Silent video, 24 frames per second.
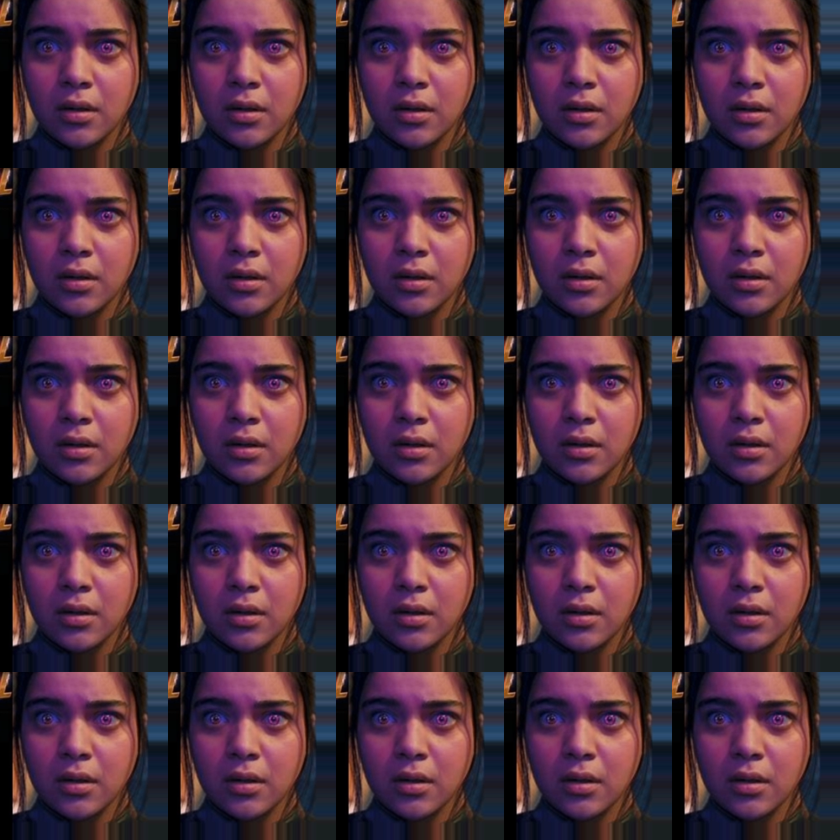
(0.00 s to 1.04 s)

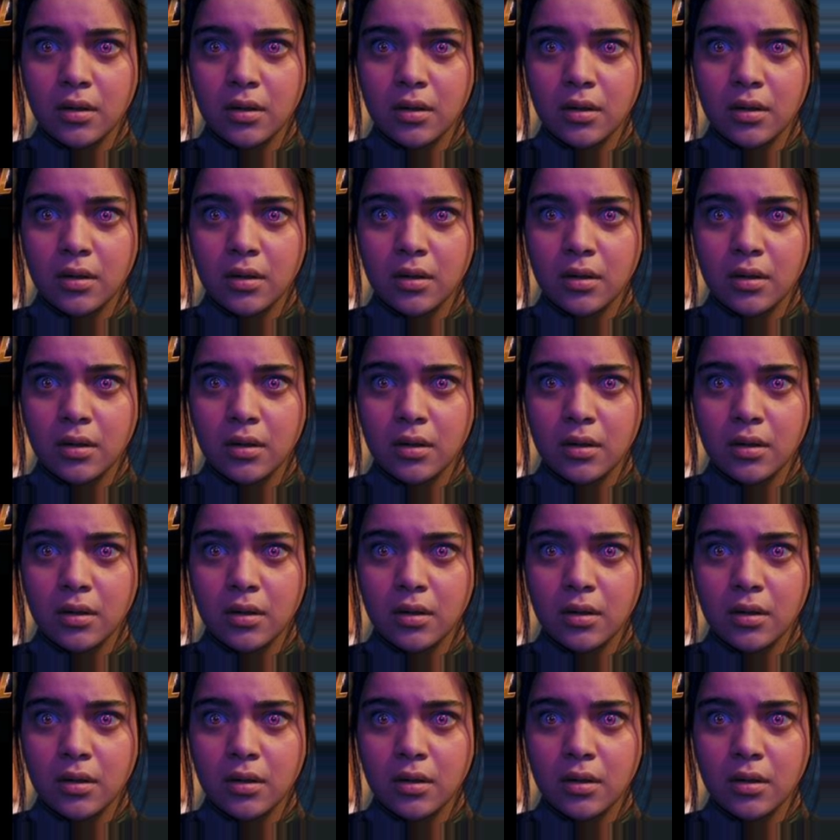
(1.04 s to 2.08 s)

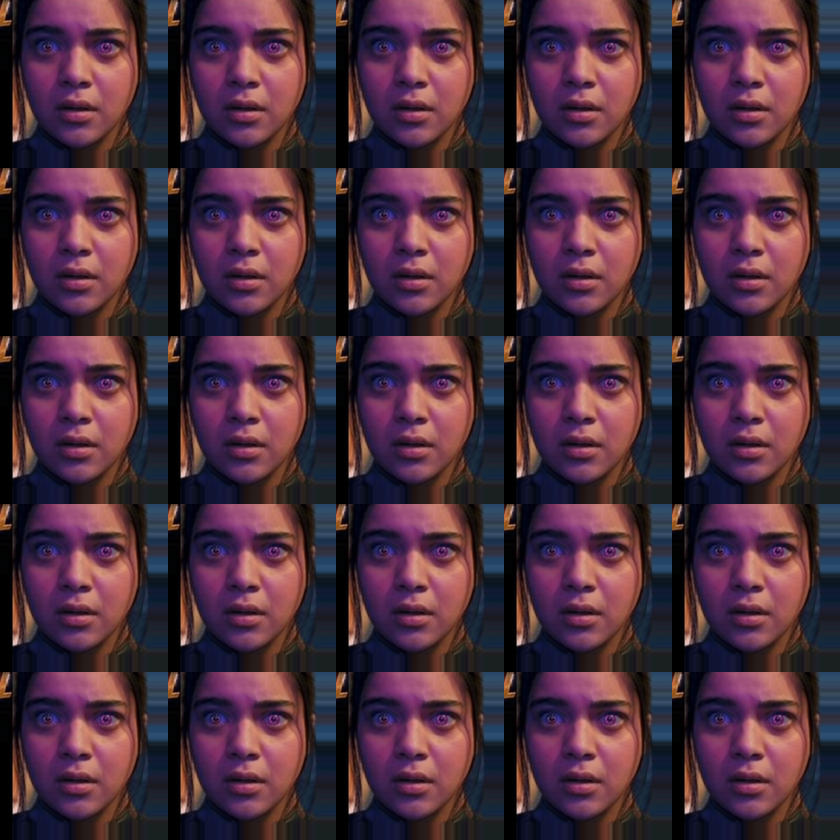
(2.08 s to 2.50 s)
The face doesn't move, so there is nothing to read.